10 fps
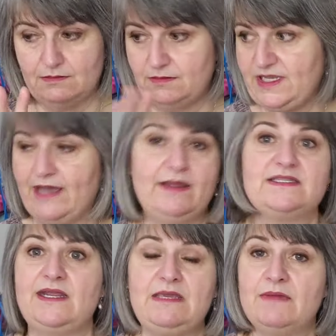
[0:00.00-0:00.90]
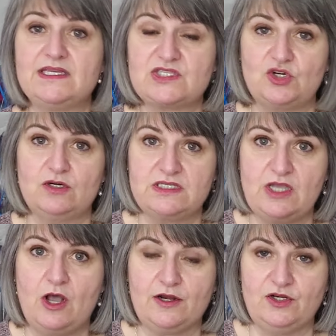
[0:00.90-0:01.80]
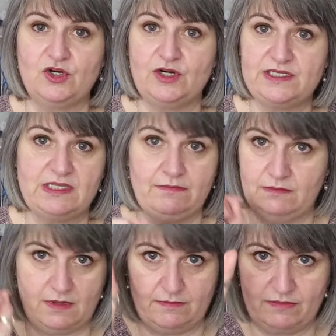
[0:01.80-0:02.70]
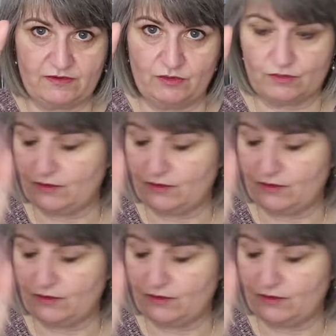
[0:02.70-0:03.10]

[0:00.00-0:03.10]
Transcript: yeah, it's taking my sock nerdism through the